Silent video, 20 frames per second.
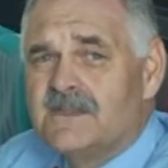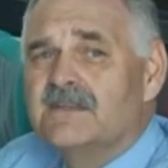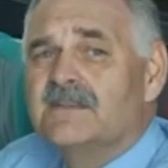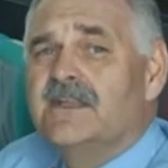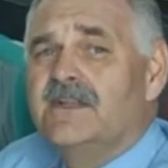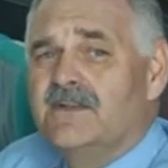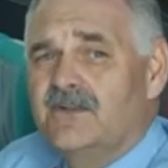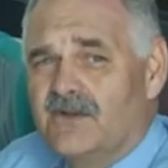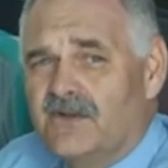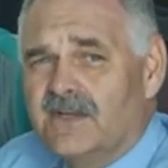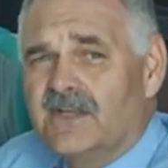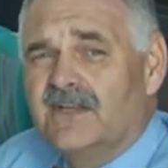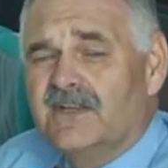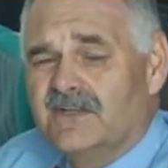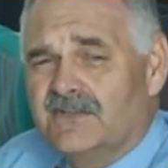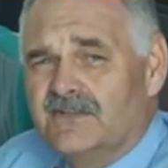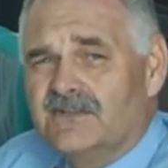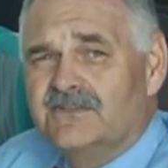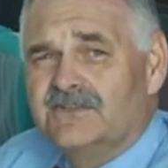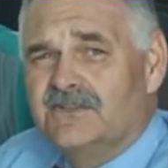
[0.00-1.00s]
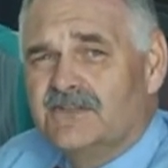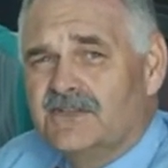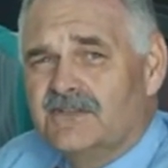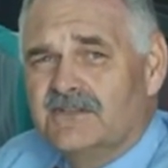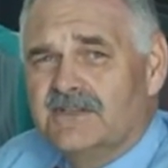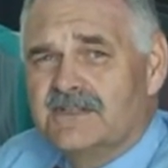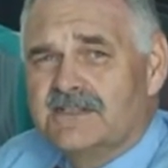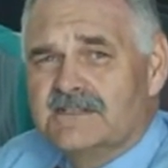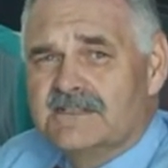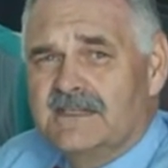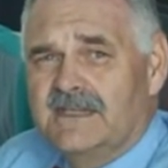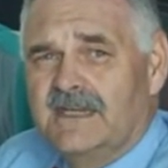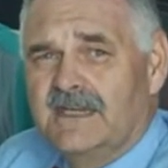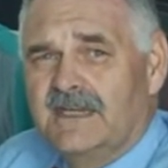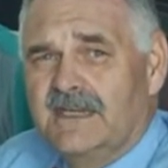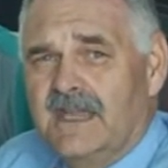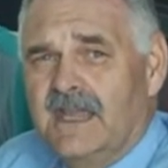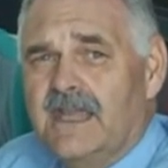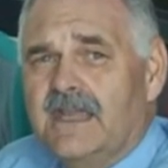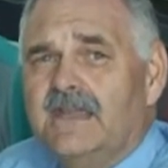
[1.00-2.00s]
They're knocking at your door and
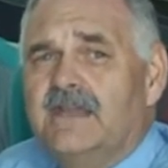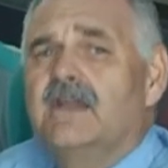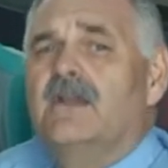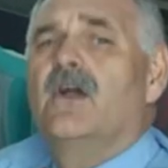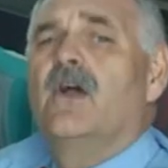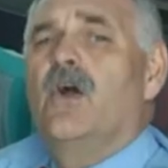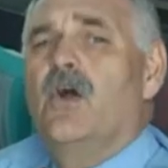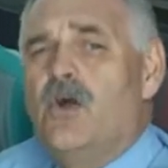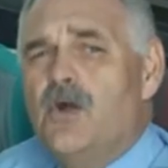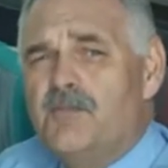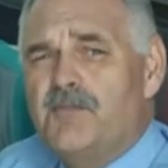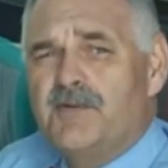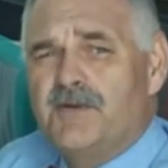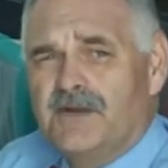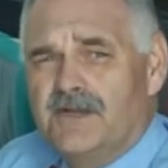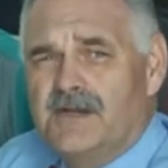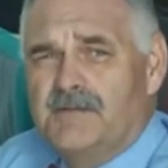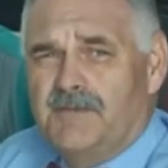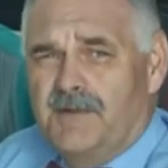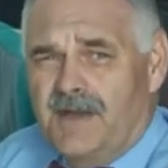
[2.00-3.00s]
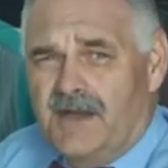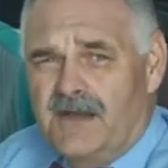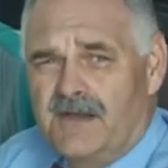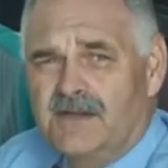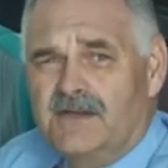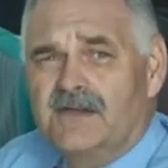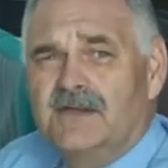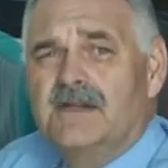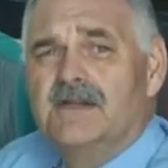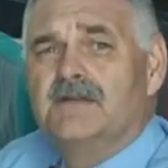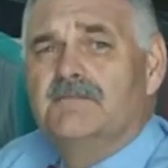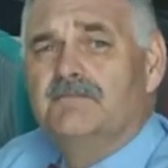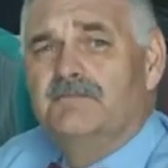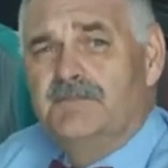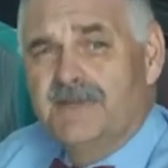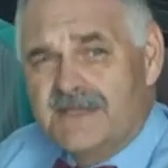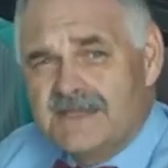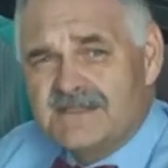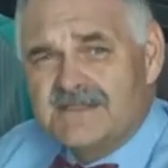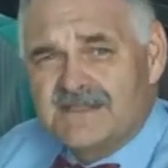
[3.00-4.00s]
saying, hey, open up our
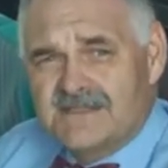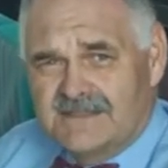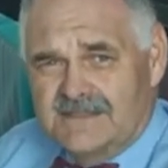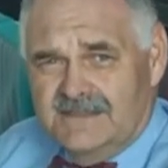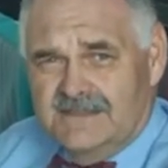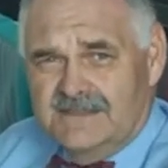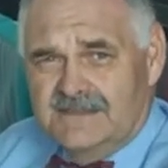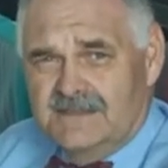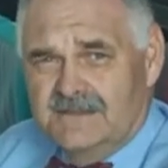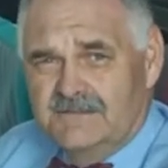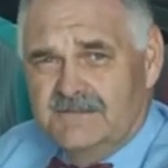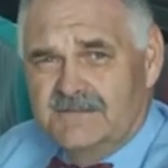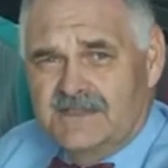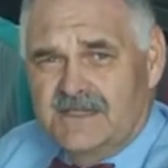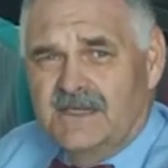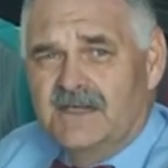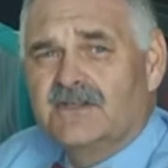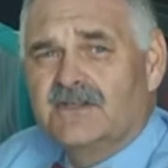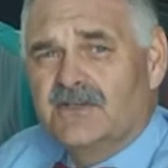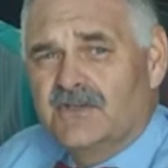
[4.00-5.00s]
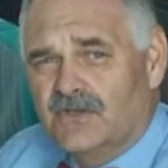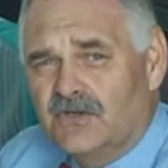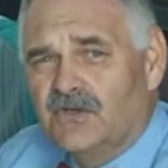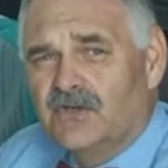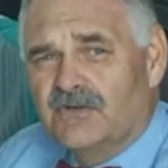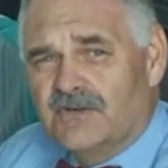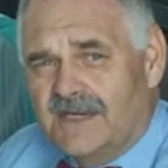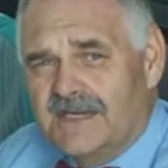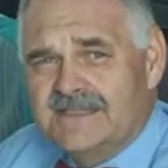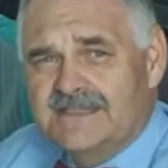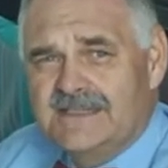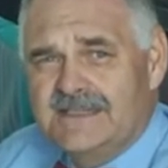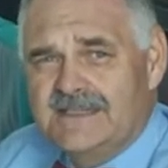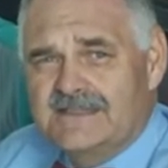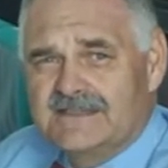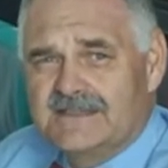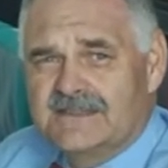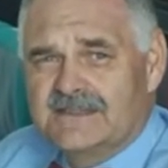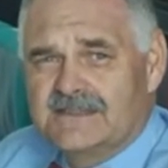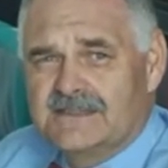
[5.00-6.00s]
business systems, core IT
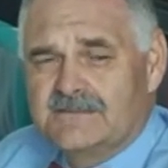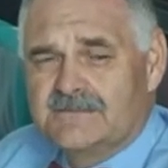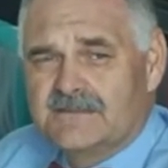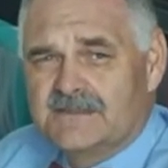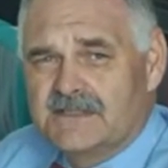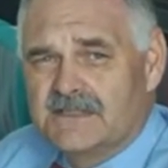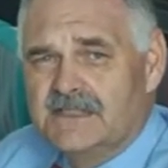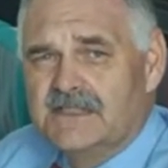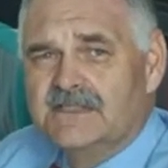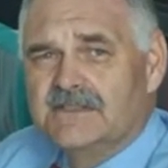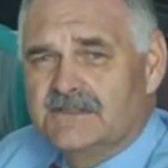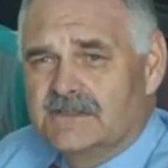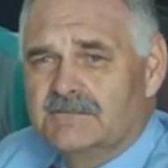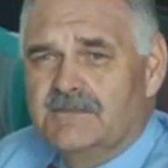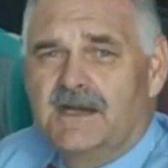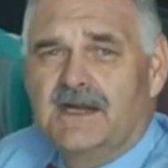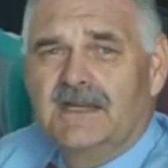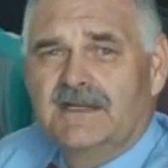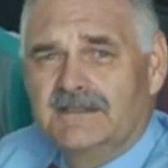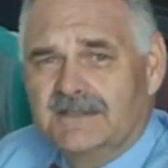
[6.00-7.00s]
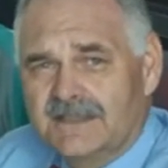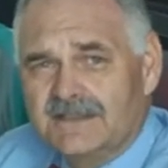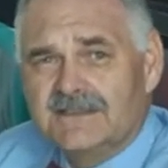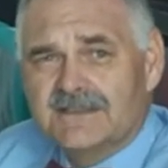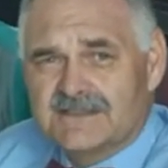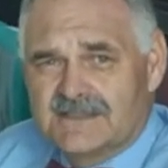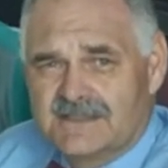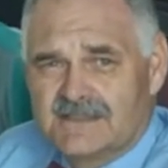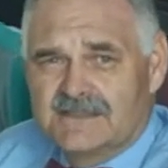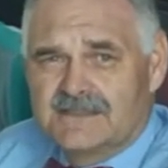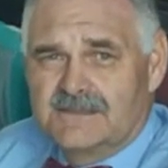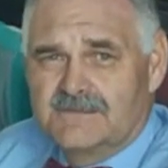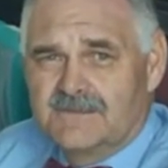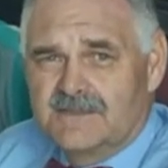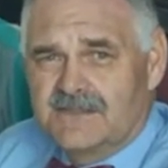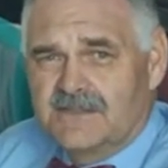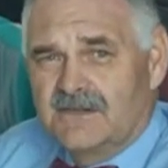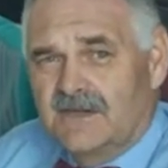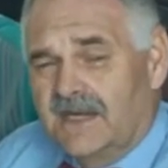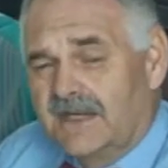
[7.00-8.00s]
systems, to my little
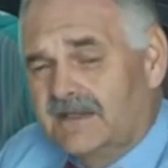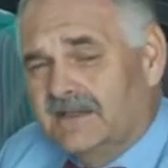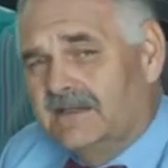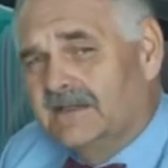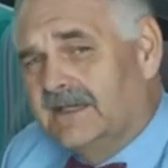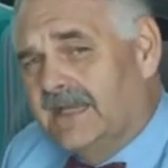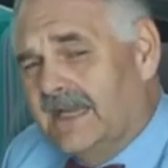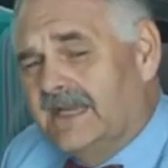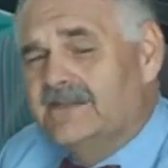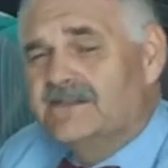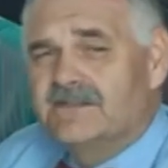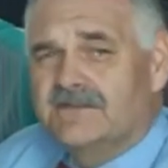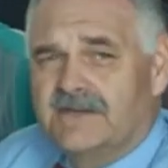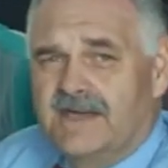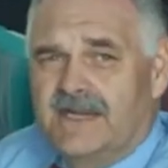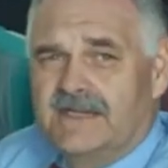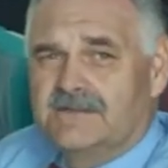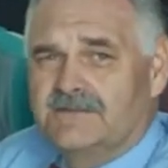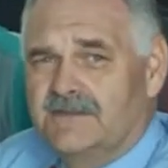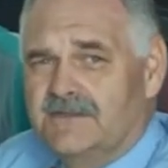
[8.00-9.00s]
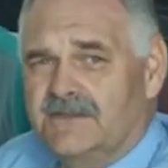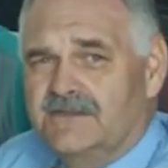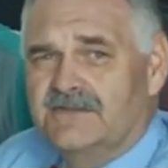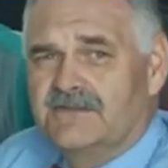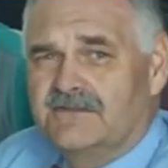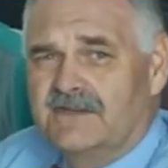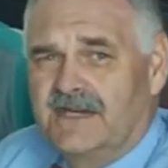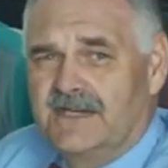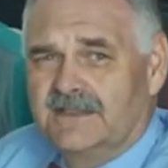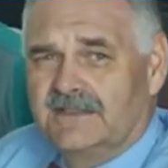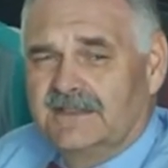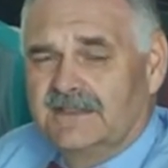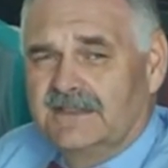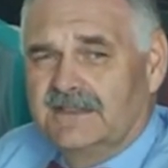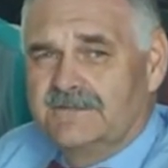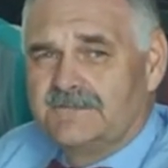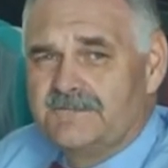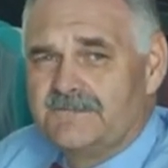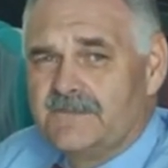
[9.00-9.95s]
systems so I can interact with you directly.